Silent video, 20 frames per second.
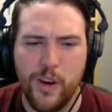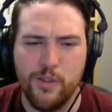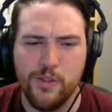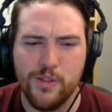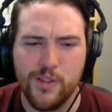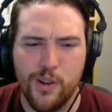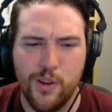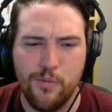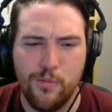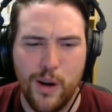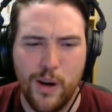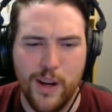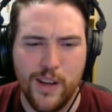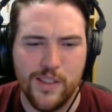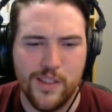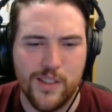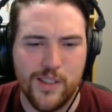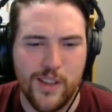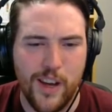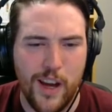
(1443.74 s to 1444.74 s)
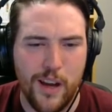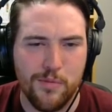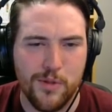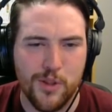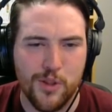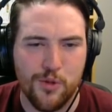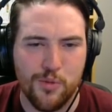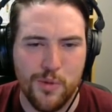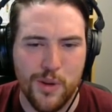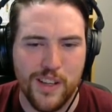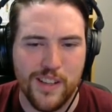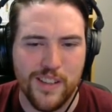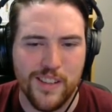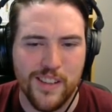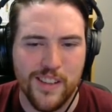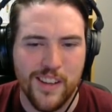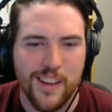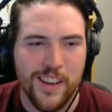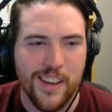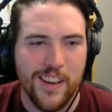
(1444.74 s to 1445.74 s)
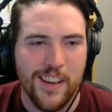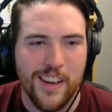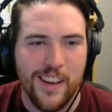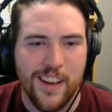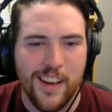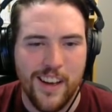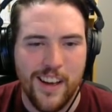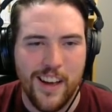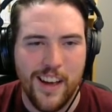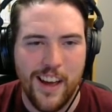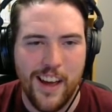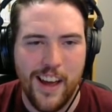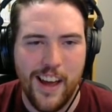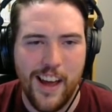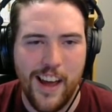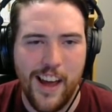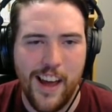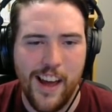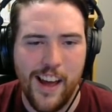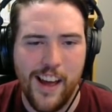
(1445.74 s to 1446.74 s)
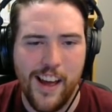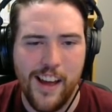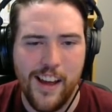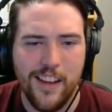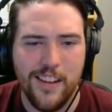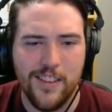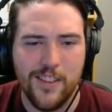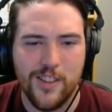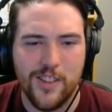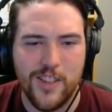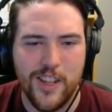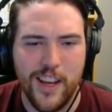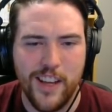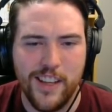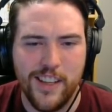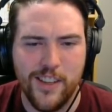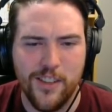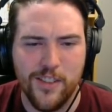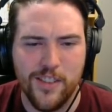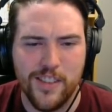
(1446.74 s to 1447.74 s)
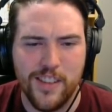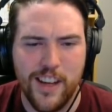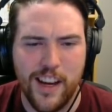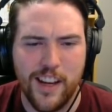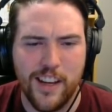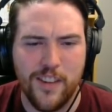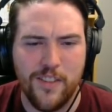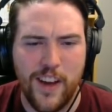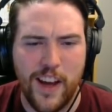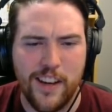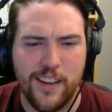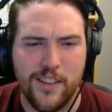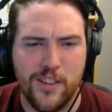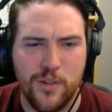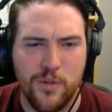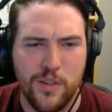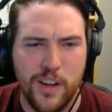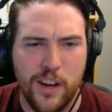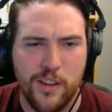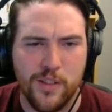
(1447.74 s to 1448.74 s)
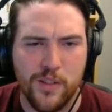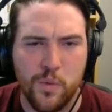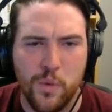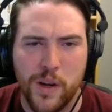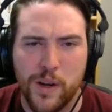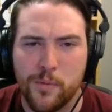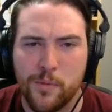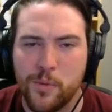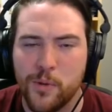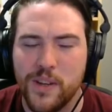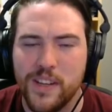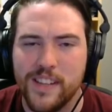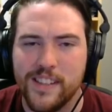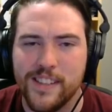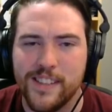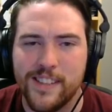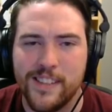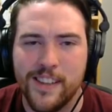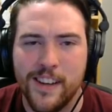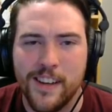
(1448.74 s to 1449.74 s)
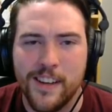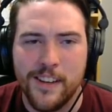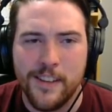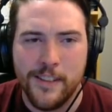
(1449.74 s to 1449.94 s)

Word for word: wasn't in my establishment. And take your negative attitude elsewhere, please.